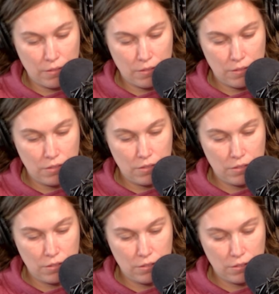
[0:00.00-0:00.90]

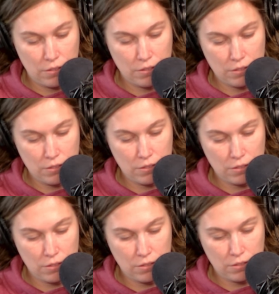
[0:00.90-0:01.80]

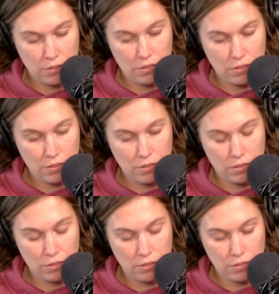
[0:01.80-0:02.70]

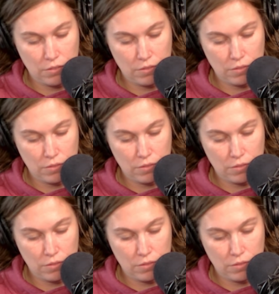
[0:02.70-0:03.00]
Nothing is said.